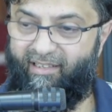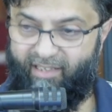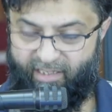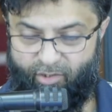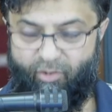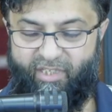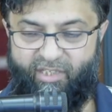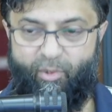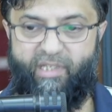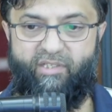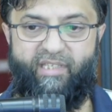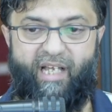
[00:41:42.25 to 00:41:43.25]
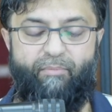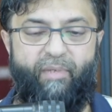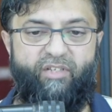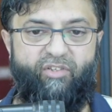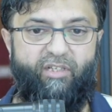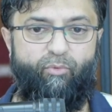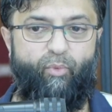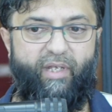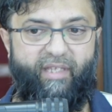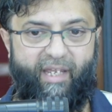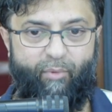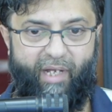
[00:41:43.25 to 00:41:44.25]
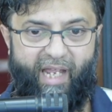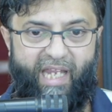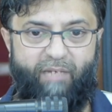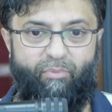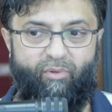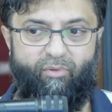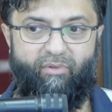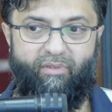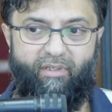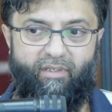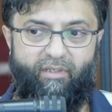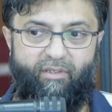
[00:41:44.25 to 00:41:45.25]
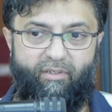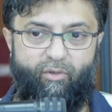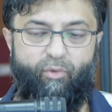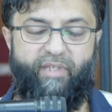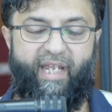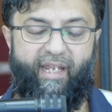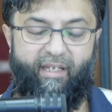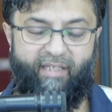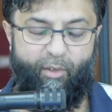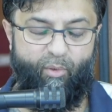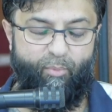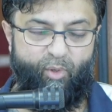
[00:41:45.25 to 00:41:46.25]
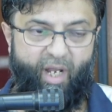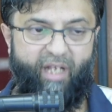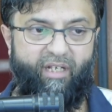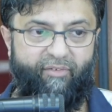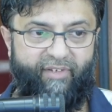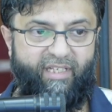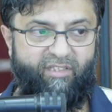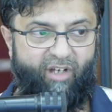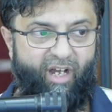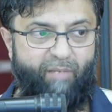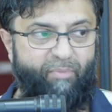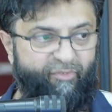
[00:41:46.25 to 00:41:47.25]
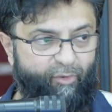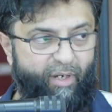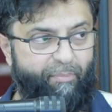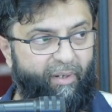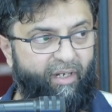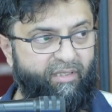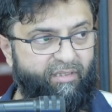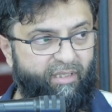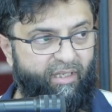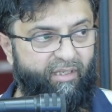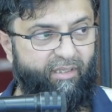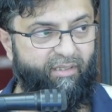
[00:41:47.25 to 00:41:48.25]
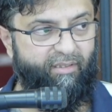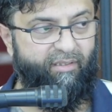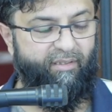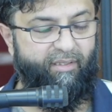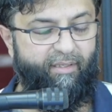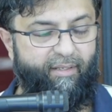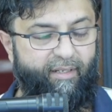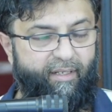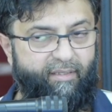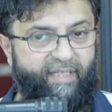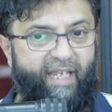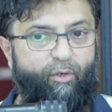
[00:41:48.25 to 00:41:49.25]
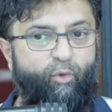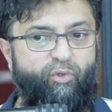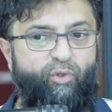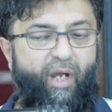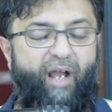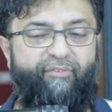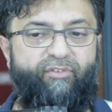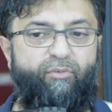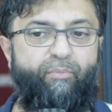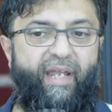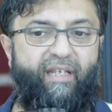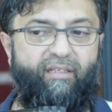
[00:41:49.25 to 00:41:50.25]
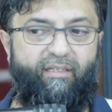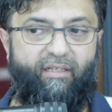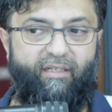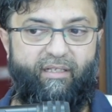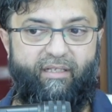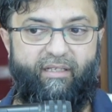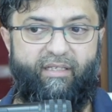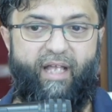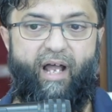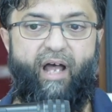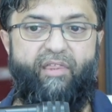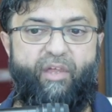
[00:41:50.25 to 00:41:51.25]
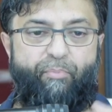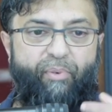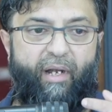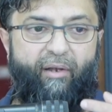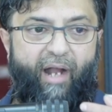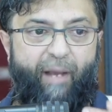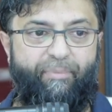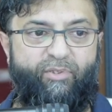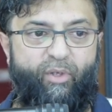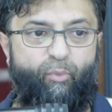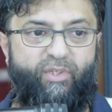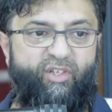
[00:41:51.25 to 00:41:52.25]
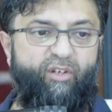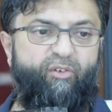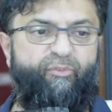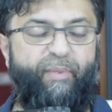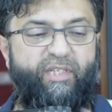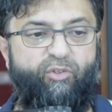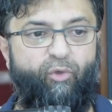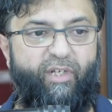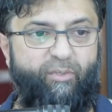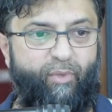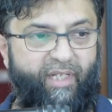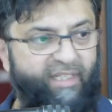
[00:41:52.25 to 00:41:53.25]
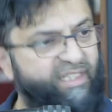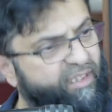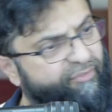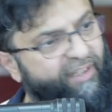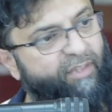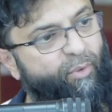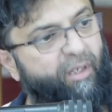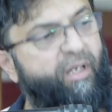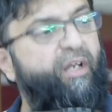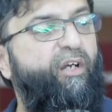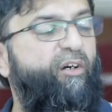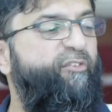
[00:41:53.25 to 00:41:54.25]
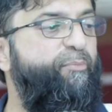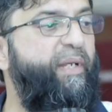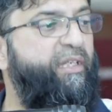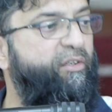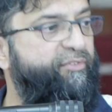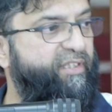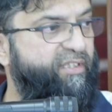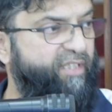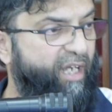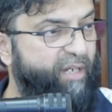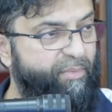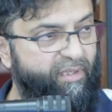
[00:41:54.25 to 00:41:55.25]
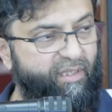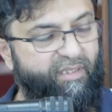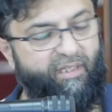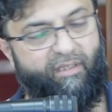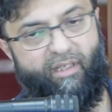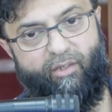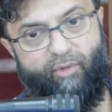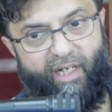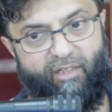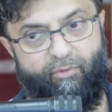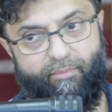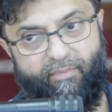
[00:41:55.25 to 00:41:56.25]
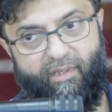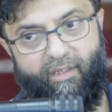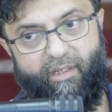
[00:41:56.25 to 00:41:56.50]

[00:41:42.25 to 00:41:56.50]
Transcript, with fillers: the two situations that I mentioned, where they were able or they, they were mukallaf in time before it passed, they also have to make the other prayer up to it which could have been joined with it. This is fatwa of many of the Sahaba radiallahu anhum.